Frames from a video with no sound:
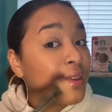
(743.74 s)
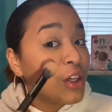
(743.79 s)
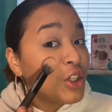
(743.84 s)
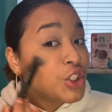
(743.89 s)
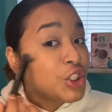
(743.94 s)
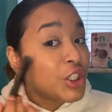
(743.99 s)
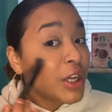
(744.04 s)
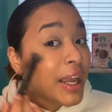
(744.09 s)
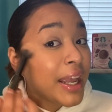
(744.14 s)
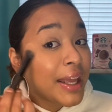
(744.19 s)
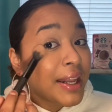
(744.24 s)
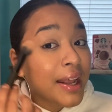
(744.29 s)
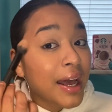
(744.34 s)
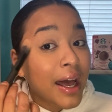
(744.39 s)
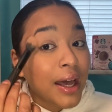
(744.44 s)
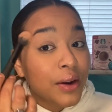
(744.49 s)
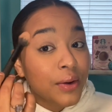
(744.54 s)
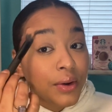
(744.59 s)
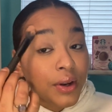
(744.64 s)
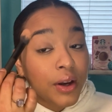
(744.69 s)
shade.
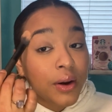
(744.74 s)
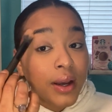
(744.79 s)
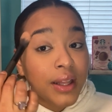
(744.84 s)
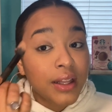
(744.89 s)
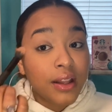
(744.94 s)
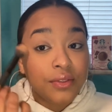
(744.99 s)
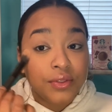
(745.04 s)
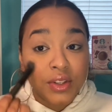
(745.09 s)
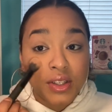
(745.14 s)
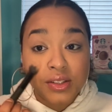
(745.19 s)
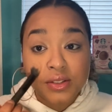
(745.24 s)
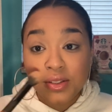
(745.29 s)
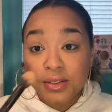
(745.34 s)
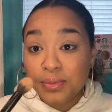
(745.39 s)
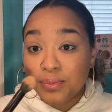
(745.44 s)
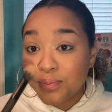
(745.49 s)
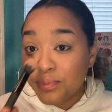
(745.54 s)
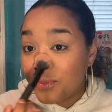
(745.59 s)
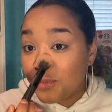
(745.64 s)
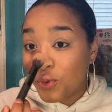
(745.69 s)
I don't know, I love
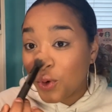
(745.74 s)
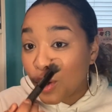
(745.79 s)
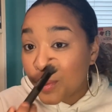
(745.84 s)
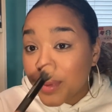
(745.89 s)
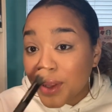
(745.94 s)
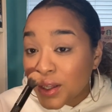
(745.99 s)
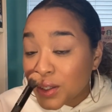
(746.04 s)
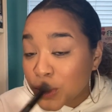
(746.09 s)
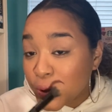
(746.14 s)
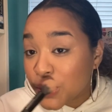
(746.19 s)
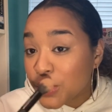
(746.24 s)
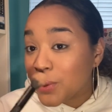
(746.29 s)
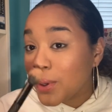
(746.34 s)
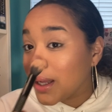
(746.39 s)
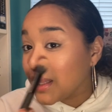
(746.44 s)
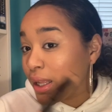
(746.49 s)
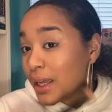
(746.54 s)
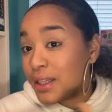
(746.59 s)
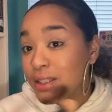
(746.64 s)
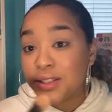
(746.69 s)
this formula too. I
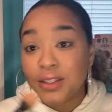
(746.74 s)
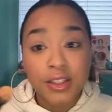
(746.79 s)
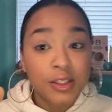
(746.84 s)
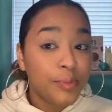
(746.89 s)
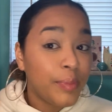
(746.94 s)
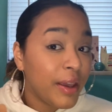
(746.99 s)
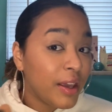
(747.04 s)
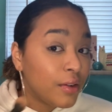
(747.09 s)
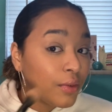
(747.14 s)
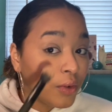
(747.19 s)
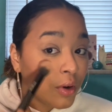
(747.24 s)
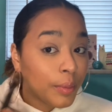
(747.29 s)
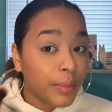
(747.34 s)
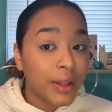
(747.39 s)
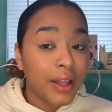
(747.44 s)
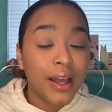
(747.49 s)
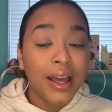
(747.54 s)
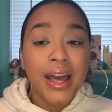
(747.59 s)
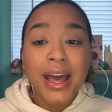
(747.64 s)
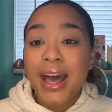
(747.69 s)
like this baked
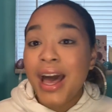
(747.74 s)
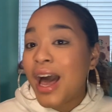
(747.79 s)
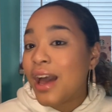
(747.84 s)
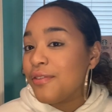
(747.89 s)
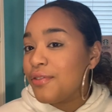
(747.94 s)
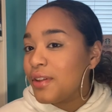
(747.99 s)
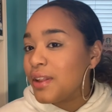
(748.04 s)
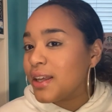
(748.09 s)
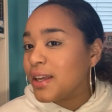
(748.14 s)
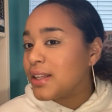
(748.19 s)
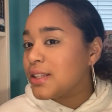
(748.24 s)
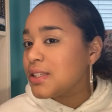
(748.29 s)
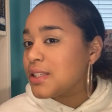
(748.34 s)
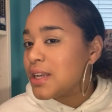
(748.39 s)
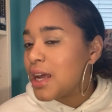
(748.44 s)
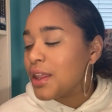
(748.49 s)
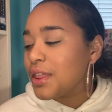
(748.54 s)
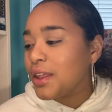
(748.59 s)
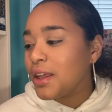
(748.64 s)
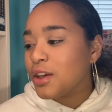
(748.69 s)
formula. I feel like it's
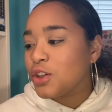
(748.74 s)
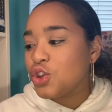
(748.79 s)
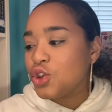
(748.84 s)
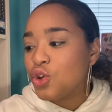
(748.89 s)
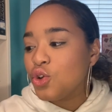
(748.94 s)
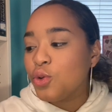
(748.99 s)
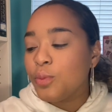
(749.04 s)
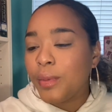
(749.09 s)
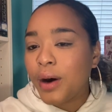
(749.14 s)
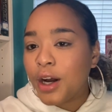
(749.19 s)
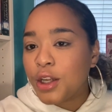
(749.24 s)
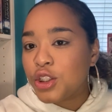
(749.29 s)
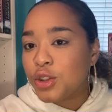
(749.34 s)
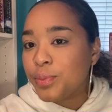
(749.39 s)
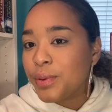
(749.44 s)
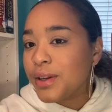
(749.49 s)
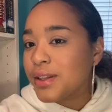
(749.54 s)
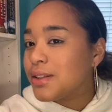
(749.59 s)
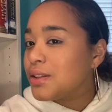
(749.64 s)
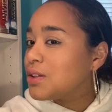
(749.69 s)
nothing too much,
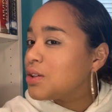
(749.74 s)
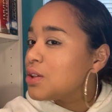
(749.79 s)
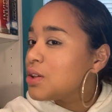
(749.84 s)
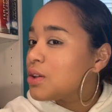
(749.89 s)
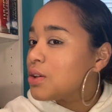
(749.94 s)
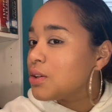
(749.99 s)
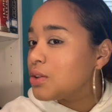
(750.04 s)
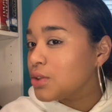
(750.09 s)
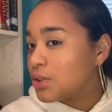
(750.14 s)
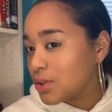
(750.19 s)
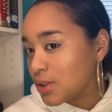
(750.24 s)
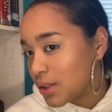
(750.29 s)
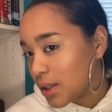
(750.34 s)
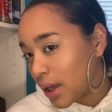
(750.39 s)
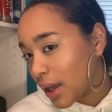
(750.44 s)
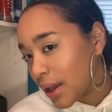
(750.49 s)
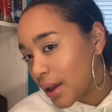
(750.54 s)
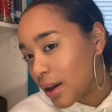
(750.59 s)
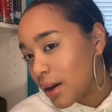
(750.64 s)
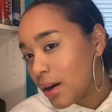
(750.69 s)
but it's still just
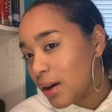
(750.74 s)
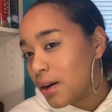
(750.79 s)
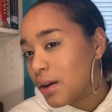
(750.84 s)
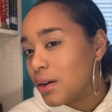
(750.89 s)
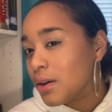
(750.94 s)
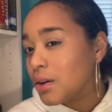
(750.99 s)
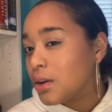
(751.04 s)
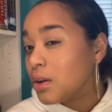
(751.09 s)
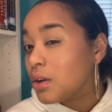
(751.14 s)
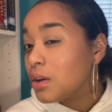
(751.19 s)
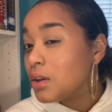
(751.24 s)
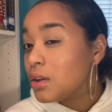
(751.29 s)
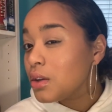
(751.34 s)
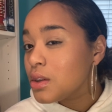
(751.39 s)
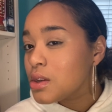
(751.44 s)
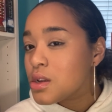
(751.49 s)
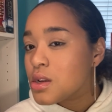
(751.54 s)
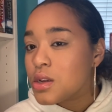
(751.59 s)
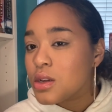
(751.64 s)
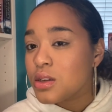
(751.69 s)
like
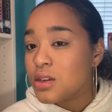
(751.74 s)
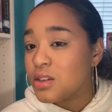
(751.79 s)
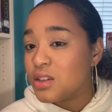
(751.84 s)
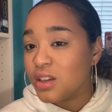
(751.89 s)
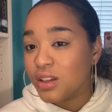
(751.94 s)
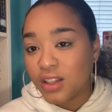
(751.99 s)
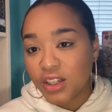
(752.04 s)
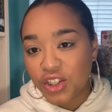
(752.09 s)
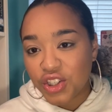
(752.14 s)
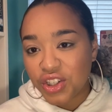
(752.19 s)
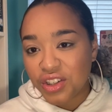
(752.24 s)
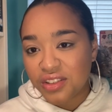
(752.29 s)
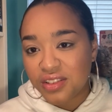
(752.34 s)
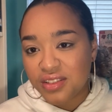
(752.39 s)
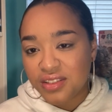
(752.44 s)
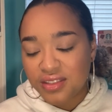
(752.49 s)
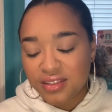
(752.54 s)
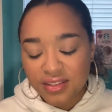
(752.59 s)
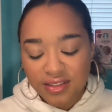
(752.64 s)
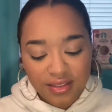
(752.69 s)

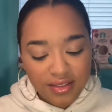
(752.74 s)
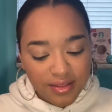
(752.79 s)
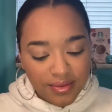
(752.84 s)
delicious.